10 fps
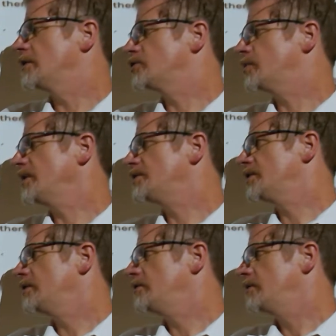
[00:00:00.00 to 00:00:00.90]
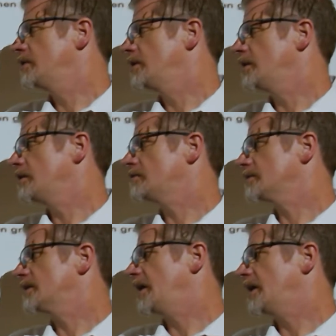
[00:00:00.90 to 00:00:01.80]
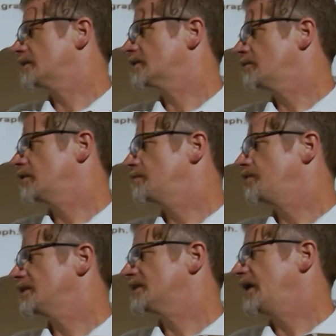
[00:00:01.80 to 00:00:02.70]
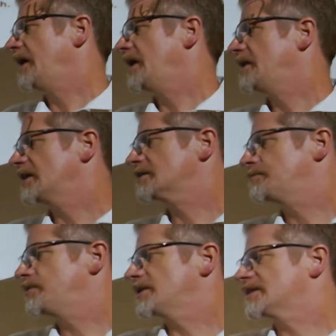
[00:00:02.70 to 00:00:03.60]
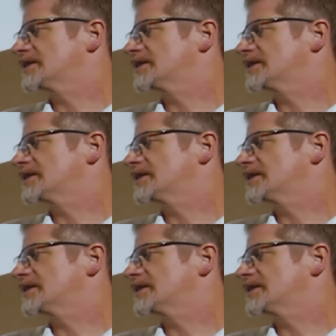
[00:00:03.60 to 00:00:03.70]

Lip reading: 22 equals x squared plus 8x plus